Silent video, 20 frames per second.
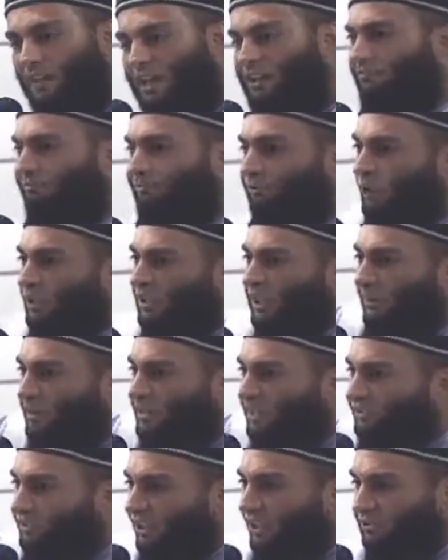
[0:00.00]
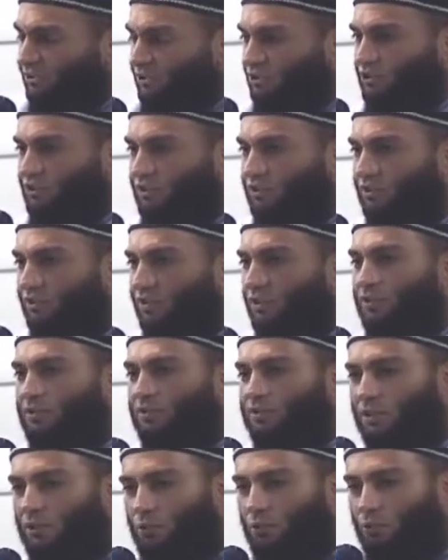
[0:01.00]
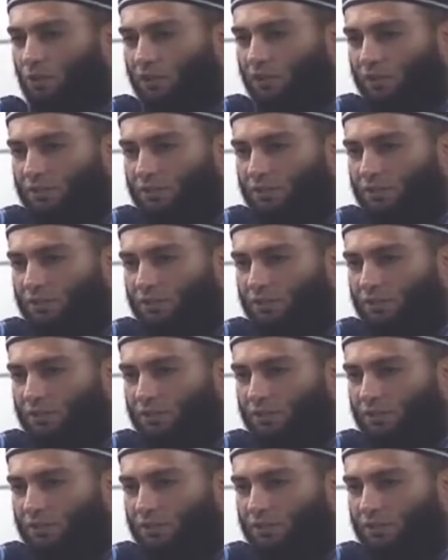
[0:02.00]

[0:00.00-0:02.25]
and threw them in the ditch. No one